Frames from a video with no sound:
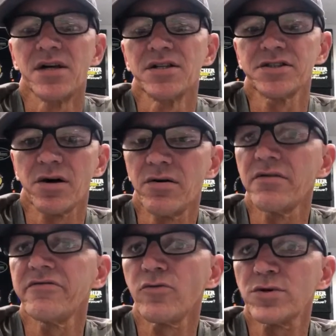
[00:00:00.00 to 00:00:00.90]
So
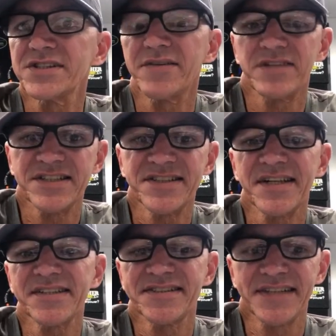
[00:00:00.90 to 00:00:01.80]

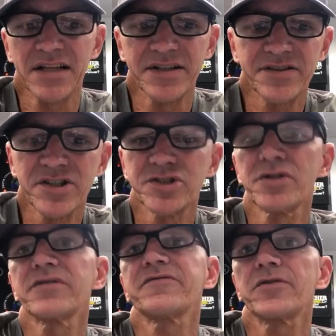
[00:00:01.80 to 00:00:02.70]
476 selling the
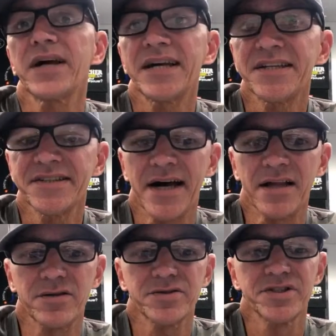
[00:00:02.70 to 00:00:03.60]
shirt for
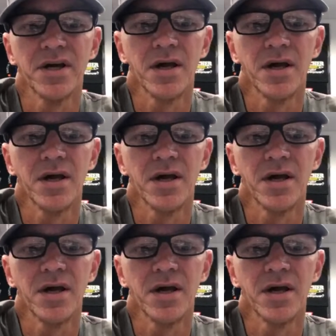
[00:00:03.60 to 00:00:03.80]
$8.